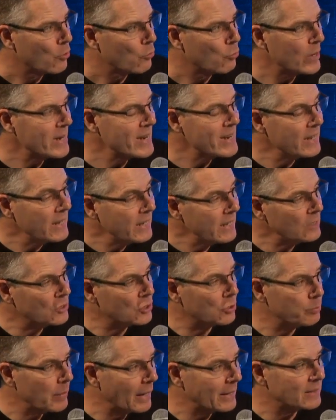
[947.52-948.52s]
We need
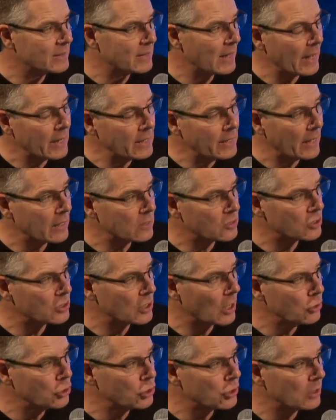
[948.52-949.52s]
to maintain our
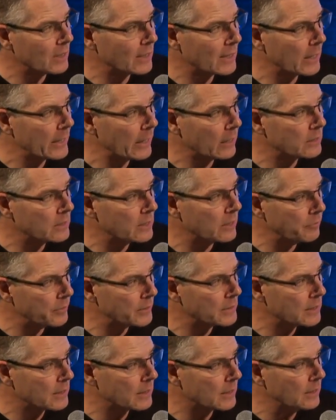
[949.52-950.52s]
social
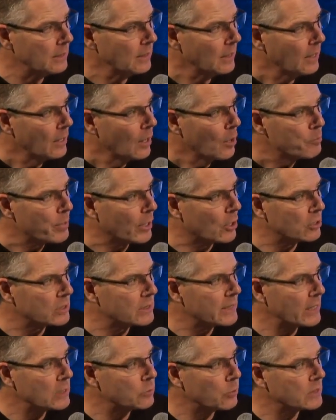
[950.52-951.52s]
connectivity, because
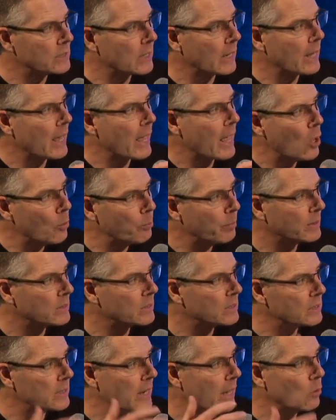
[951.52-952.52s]
that's what's going to help us
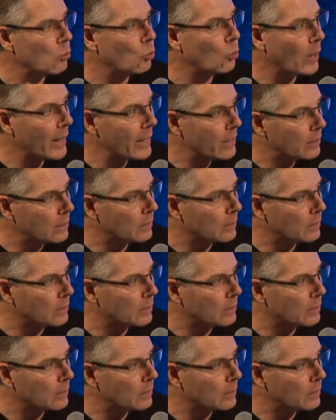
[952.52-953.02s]
stay well,